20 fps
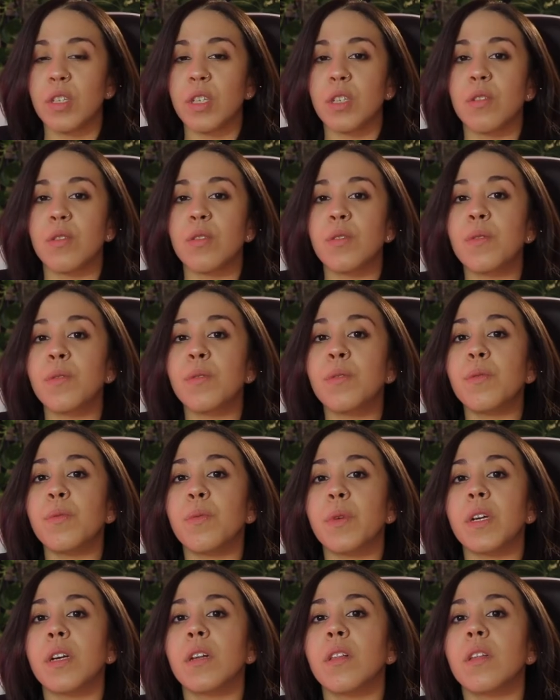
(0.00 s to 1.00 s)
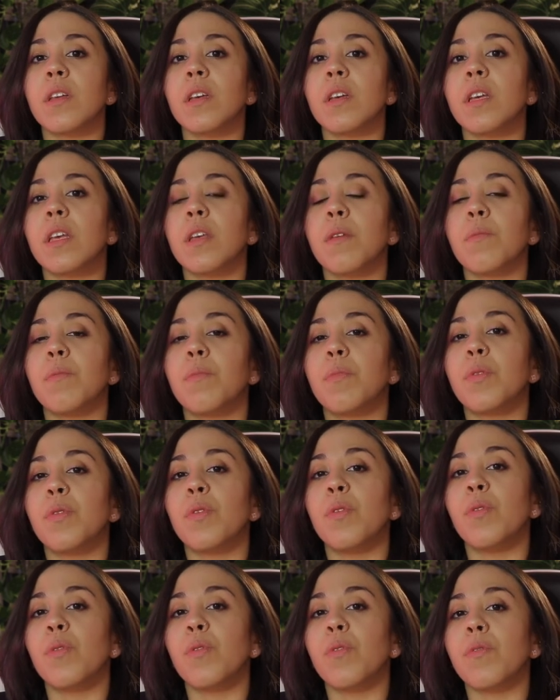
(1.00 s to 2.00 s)
you will
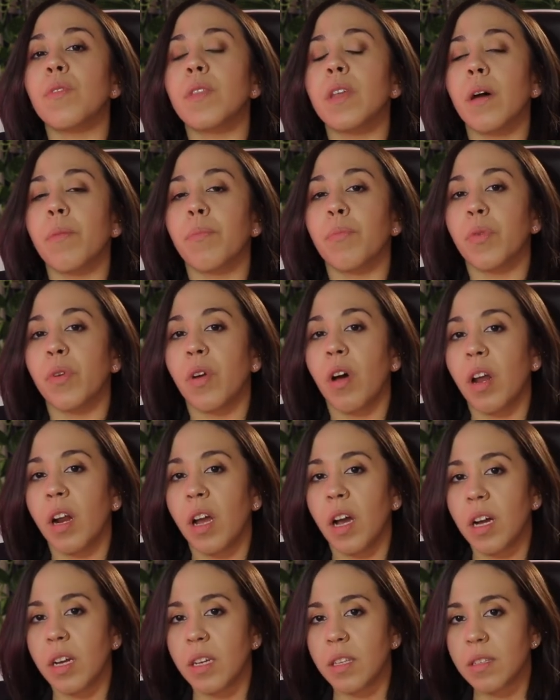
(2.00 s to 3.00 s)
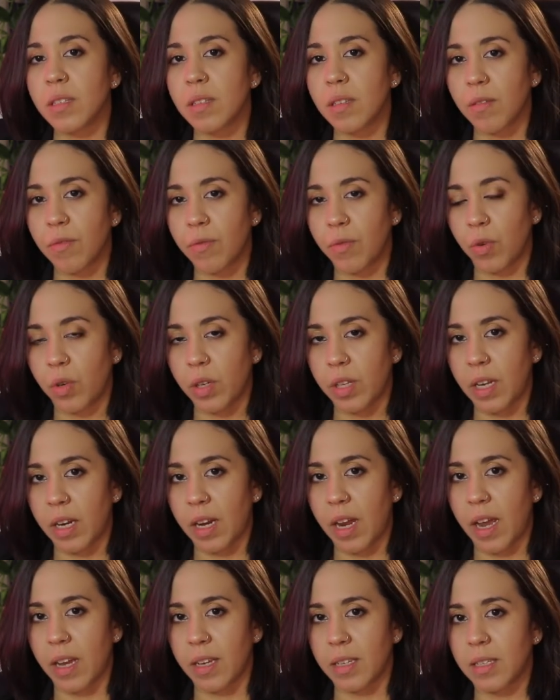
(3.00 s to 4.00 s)
improve the product for the
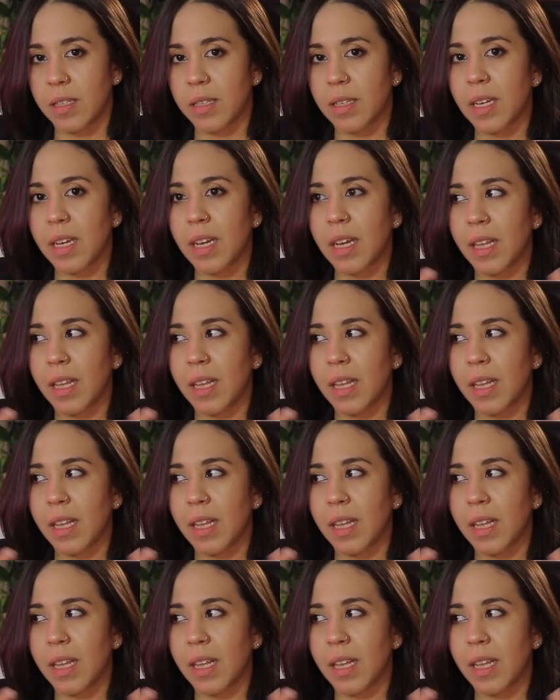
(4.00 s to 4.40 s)
next